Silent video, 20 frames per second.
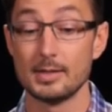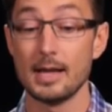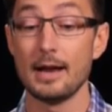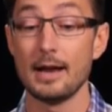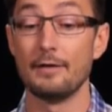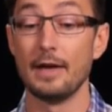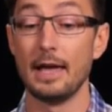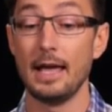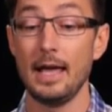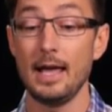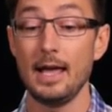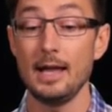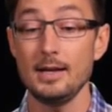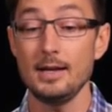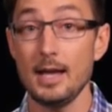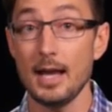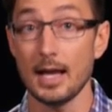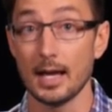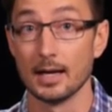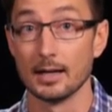But instead of
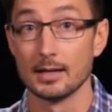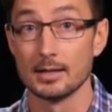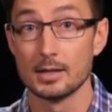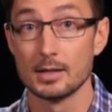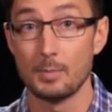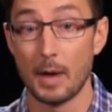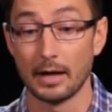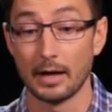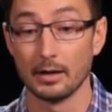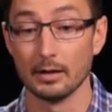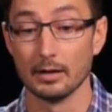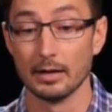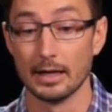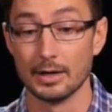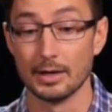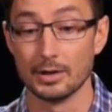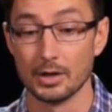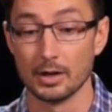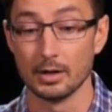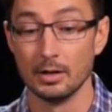ending
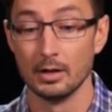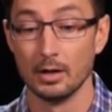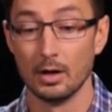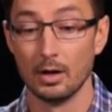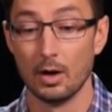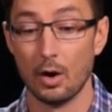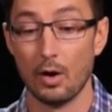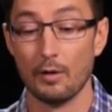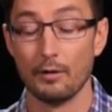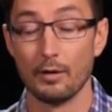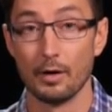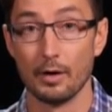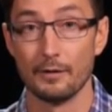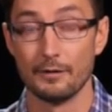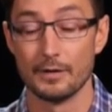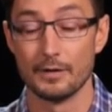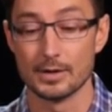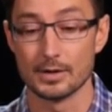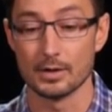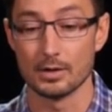speculation
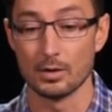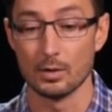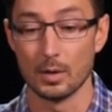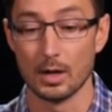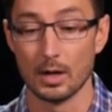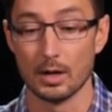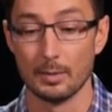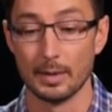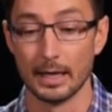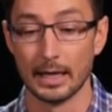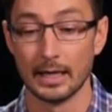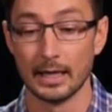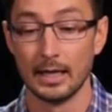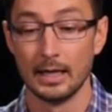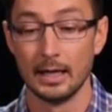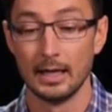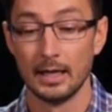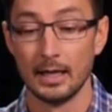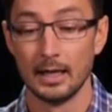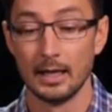over her physical
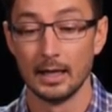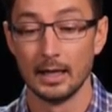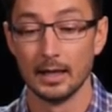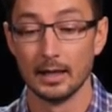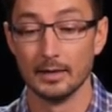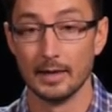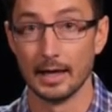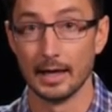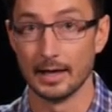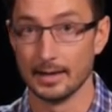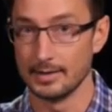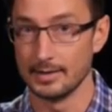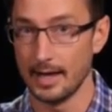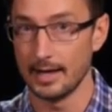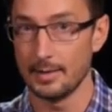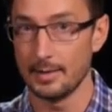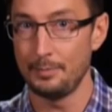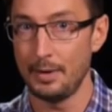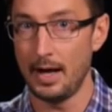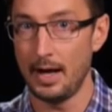well-being,
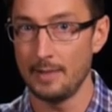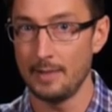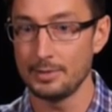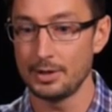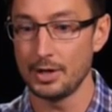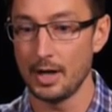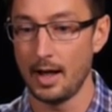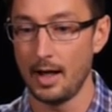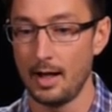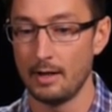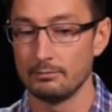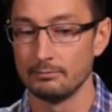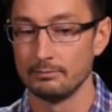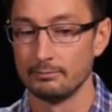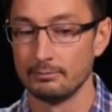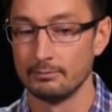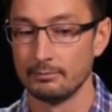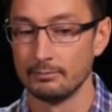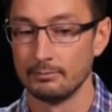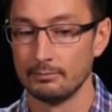they contained a
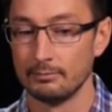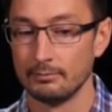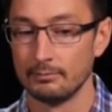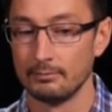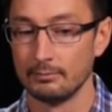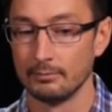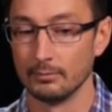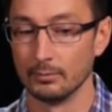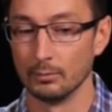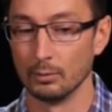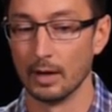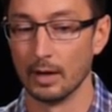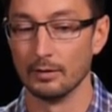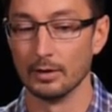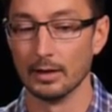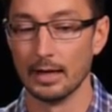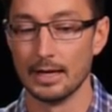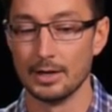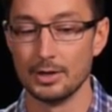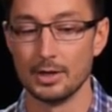bombshell
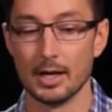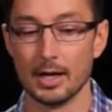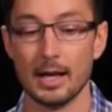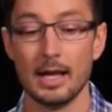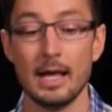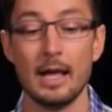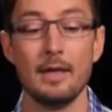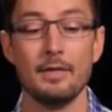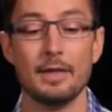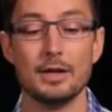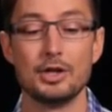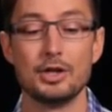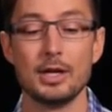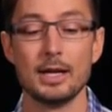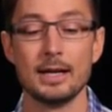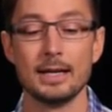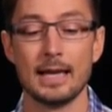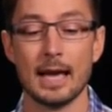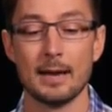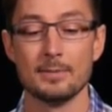revelation
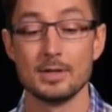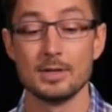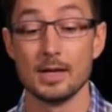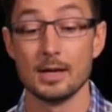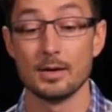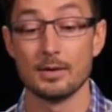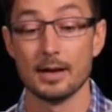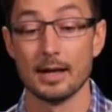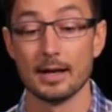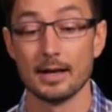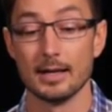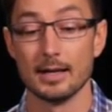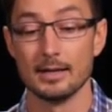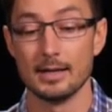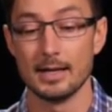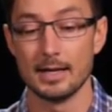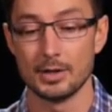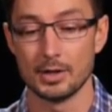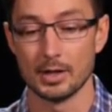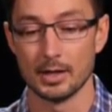that she had kept
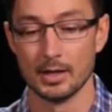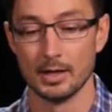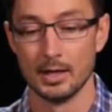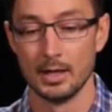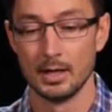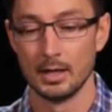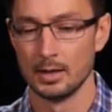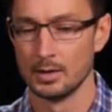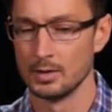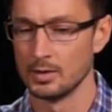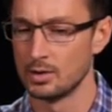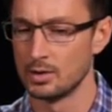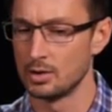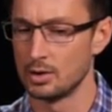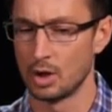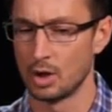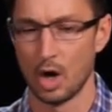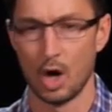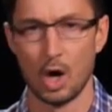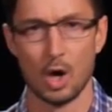secret a condition
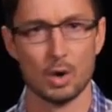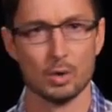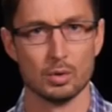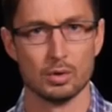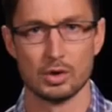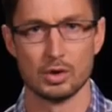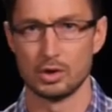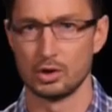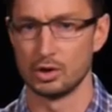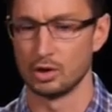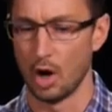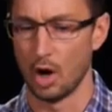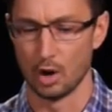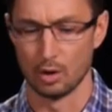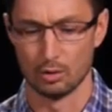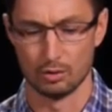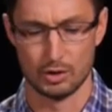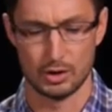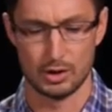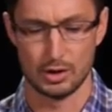so
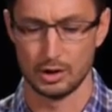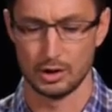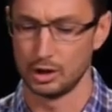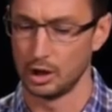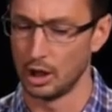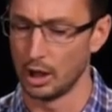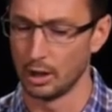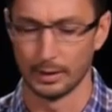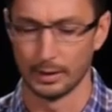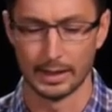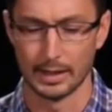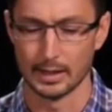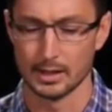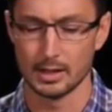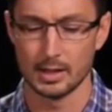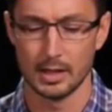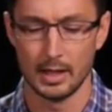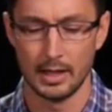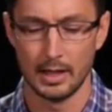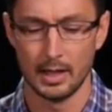
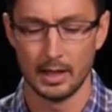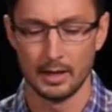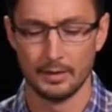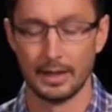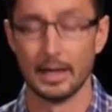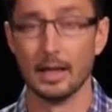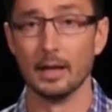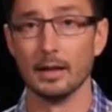serious